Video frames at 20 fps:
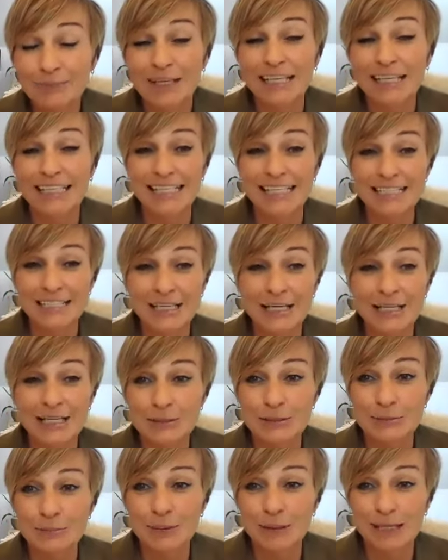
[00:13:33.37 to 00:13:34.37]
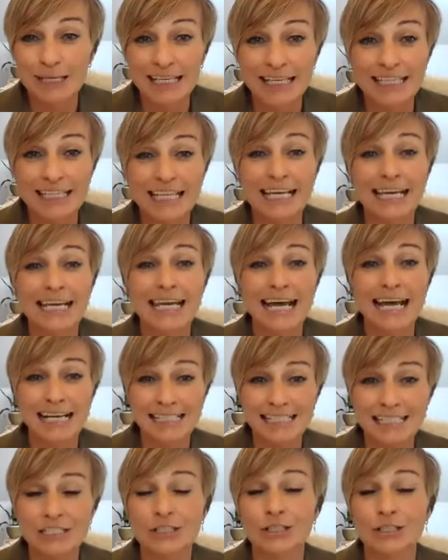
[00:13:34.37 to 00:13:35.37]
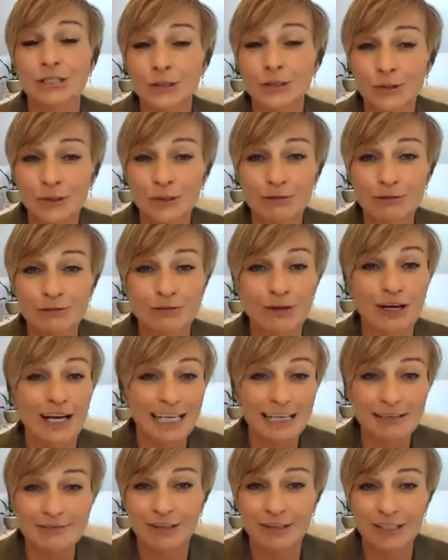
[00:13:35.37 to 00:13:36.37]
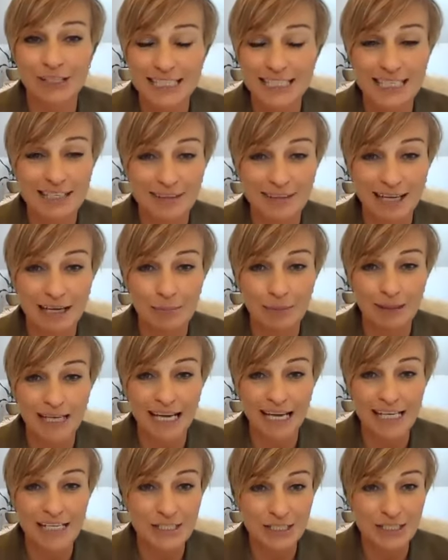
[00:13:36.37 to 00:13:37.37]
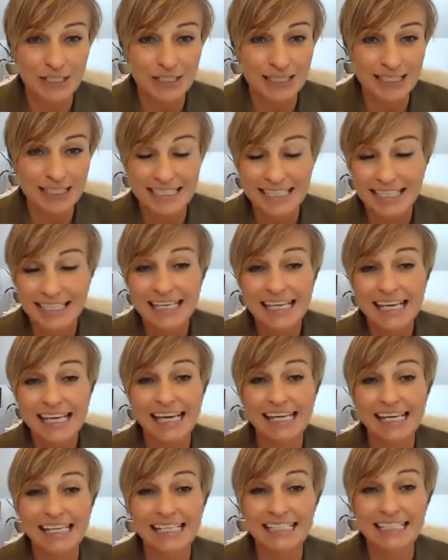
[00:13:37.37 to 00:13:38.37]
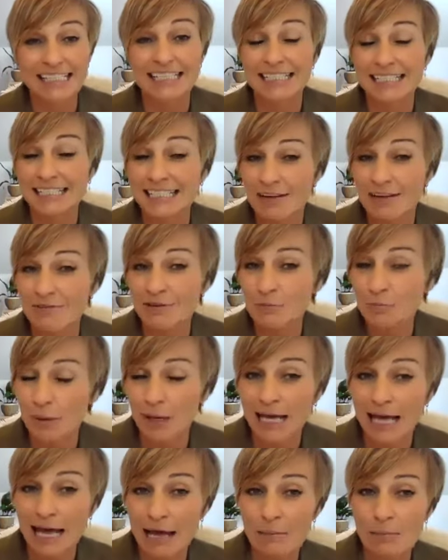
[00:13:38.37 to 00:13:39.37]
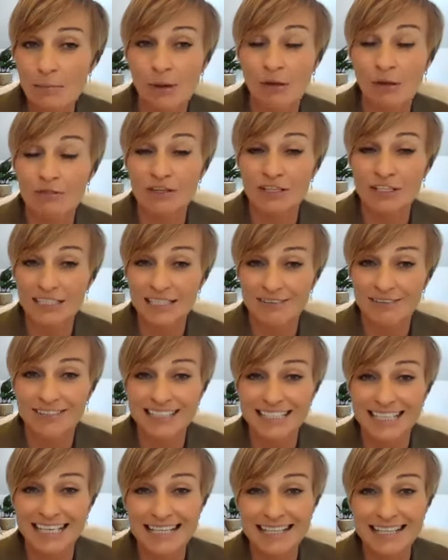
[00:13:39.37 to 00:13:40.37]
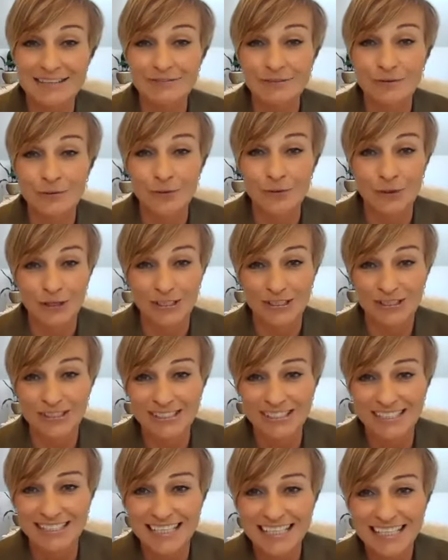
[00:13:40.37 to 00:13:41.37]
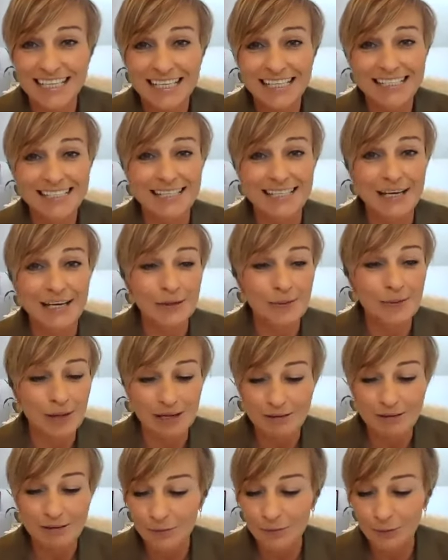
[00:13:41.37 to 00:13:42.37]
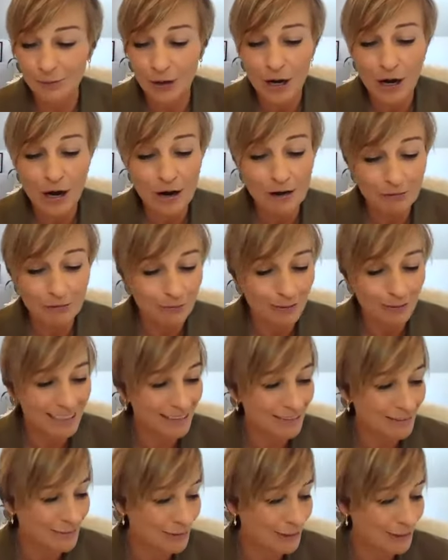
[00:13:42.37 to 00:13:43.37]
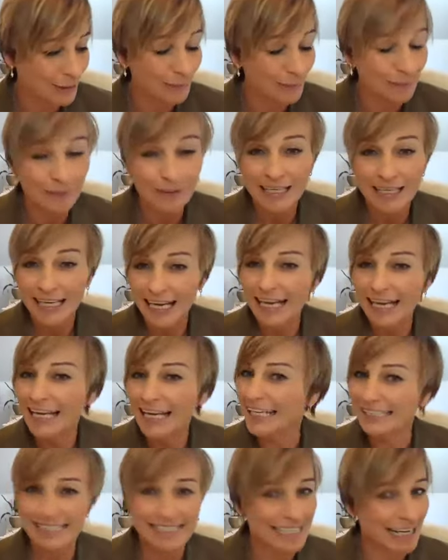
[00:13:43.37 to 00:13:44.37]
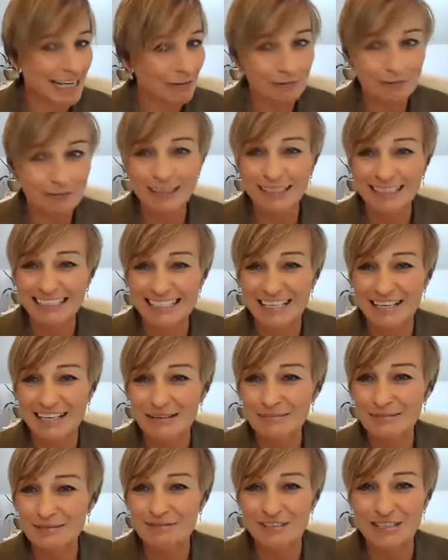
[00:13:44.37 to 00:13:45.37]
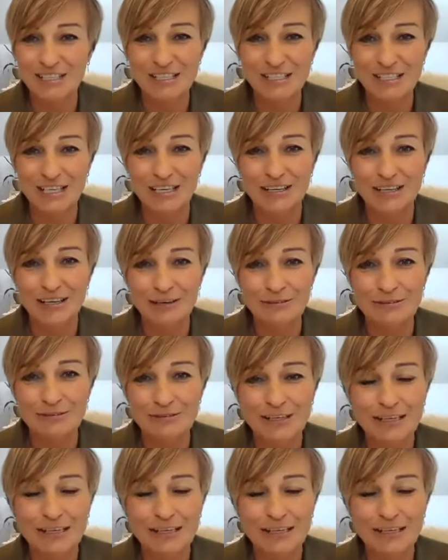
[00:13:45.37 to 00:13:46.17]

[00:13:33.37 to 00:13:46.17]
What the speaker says: That's going to be the last call for any volunteering applications is 7 p.m. on the 17th of August. So if you're halfway through, it's definitely time to finish it off.